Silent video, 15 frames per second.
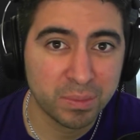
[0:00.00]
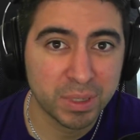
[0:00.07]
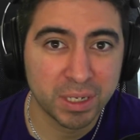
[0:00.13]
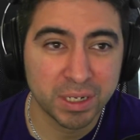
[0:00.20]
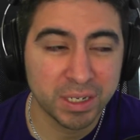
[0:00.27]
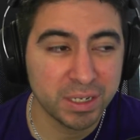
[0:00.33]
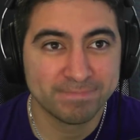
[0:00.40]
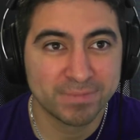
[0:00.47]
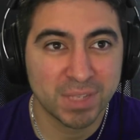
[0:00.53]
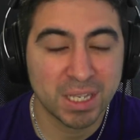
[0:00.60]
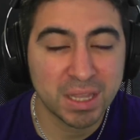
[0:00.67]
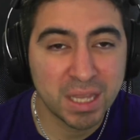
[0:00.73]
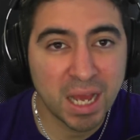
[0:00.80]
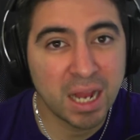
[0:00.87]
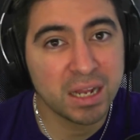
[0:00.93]
but it's
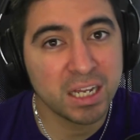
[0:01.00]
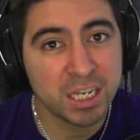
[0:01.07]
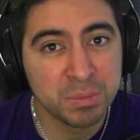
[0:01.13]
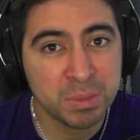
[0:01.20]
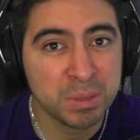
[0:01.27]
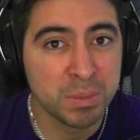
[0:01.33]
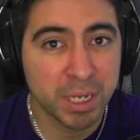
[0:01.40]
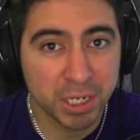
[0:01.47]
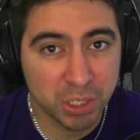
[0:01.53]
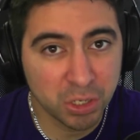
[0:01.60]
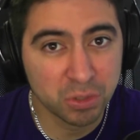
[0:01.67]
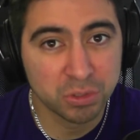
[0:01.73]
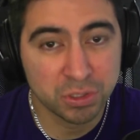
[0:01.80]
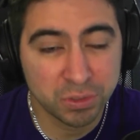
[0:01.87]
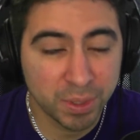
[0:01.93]
not going to be my
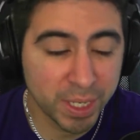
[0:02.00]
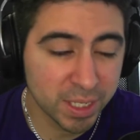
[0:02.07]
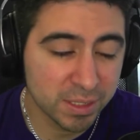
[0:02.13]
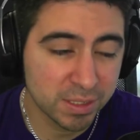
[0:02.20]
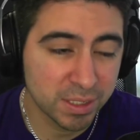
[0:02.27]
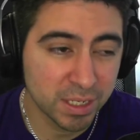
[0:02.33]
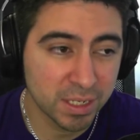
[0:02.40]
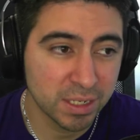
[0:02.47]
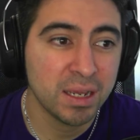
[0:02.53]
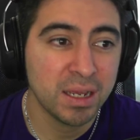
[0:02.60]
go-to headset.